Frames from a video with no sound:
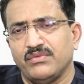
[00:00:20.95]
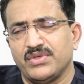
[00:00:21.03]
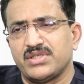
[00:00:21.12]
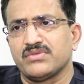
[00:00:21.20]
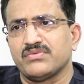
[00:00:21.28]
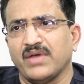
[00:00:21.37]

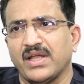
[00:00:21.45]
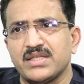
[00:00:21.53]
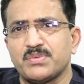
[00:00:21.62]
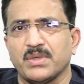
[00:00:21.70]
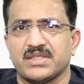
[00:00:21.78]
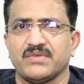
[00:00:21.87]
which is
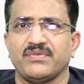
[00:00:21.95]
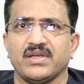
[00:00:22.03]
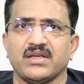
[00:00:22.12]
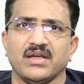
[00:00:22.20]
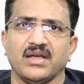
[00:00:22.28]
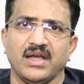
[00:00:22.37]
very
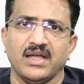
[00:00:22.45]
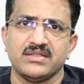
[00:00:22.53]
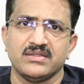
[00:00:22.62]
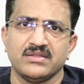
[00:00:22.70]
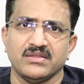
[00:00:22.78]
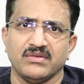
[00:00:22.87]
specific
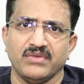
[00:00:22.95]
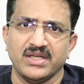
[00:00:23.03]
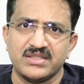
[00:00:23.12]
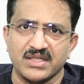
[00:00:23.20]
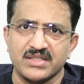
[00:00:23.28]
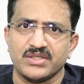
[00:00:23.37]
and
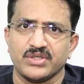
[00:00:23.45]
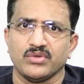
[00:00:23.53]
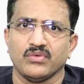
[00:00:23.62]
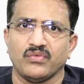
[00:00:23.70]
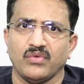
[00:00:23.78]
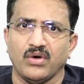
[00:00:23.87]
very
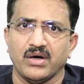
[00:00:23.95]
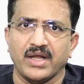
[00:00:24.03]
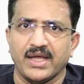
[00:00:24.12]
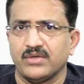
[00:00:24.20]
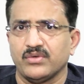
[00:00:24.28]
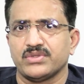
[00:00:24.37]
sensitive for
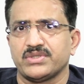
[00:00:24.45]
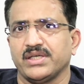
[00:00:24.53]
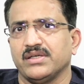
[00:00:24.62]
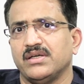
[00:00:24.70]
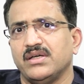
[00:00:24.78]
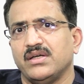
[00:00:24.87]

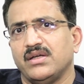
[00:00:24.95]
diagnosing